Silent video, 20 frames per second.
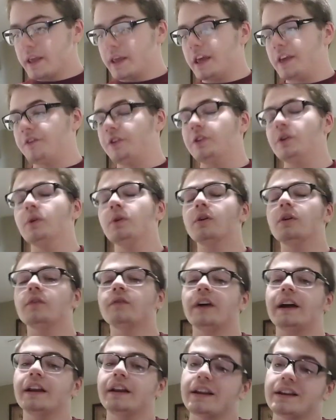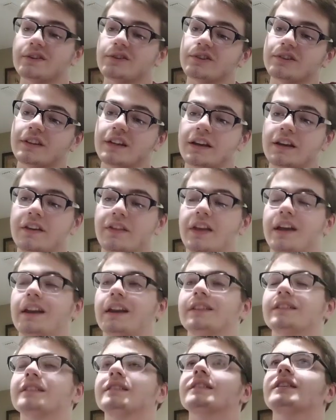If you don't all find it interesting, then
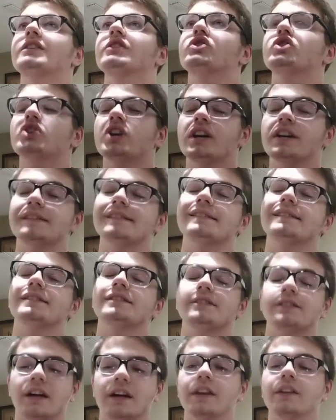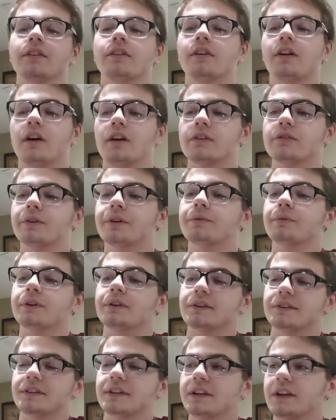it's going to suck in the long run when
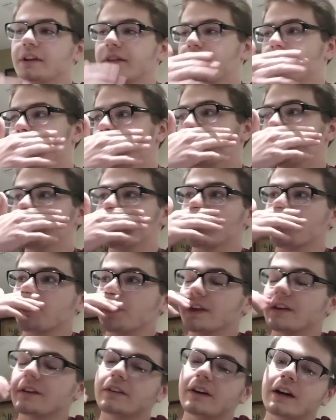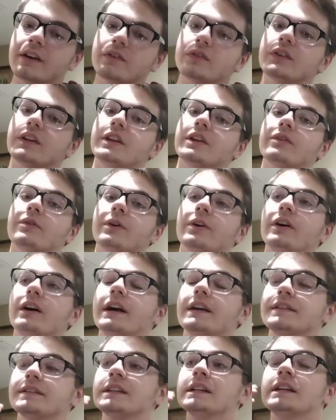you're sitting there with a week left and you
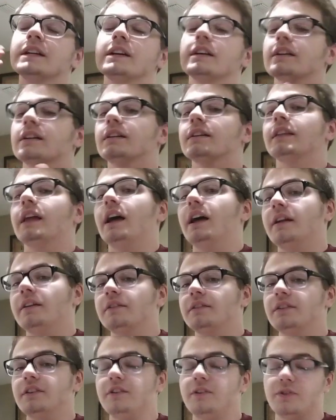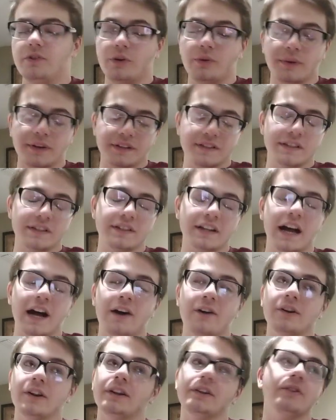realize that you don't want to sit
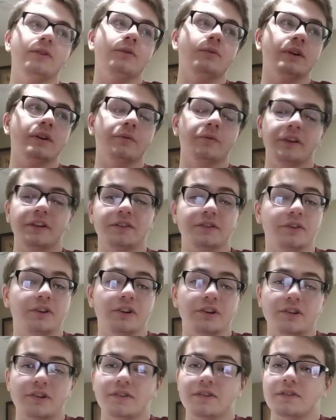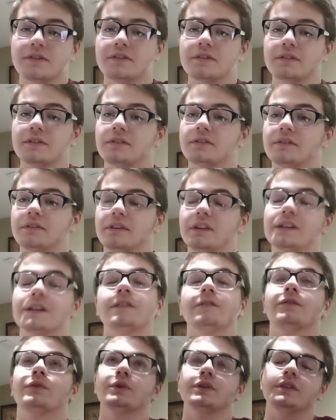down and you don't want to research.
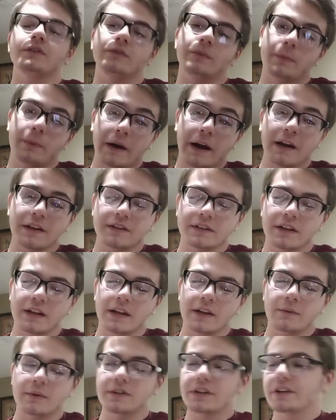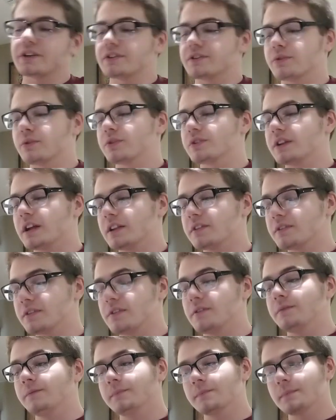And of course, if you're procrastinating, which I just told you not to
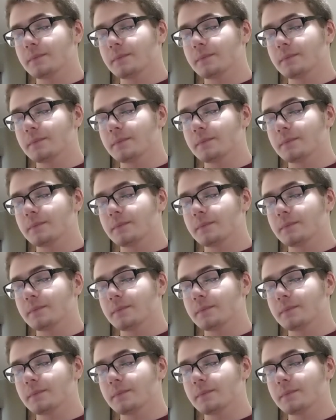do.